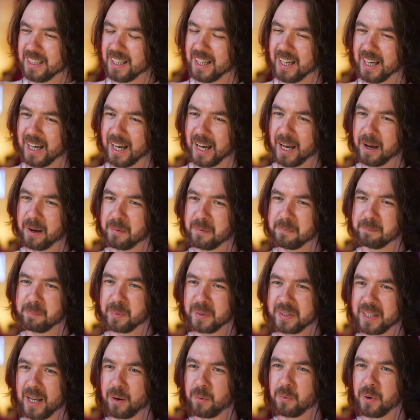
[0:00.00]

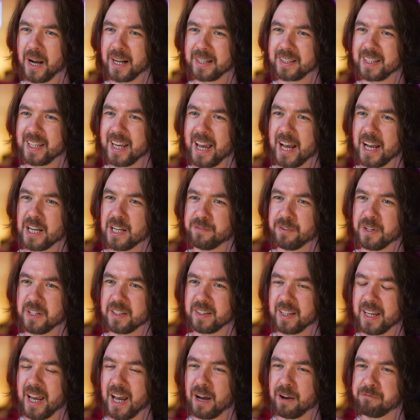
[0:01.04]
But then at the end of it,
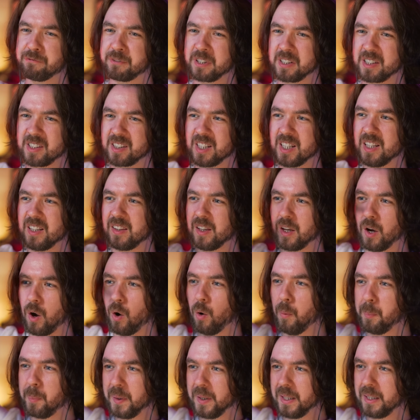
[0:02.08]
they have to see the
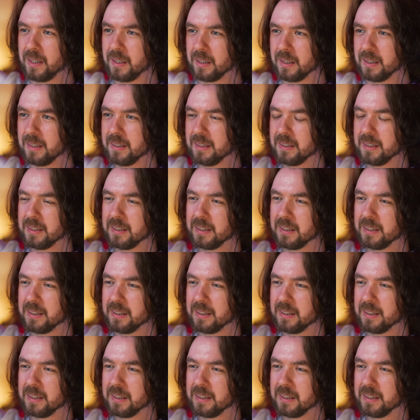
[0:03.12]
opening.